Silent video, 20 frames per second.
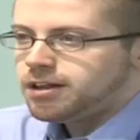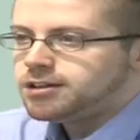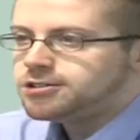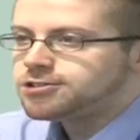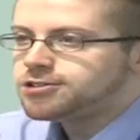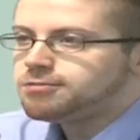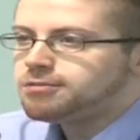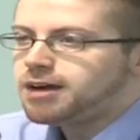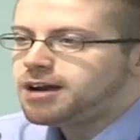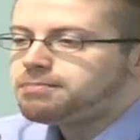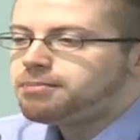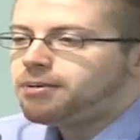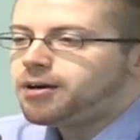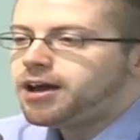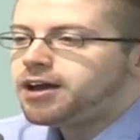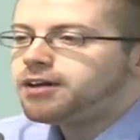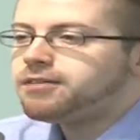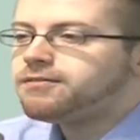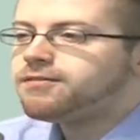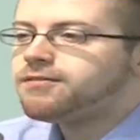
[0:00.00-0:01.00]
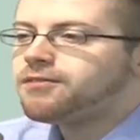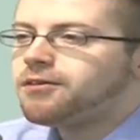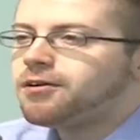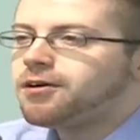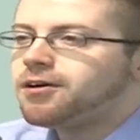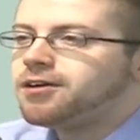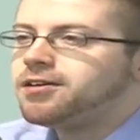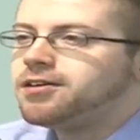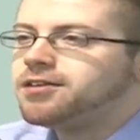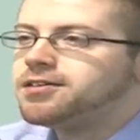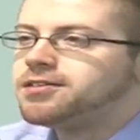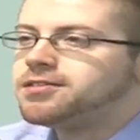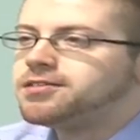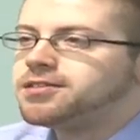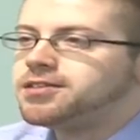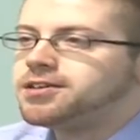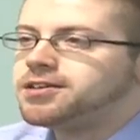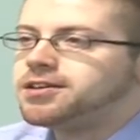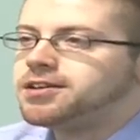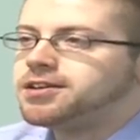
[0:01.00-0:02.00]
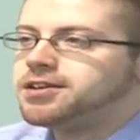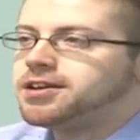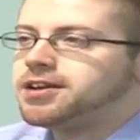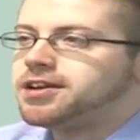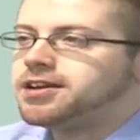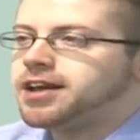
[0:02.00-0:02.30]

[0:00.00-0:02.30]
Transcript: So my plan for the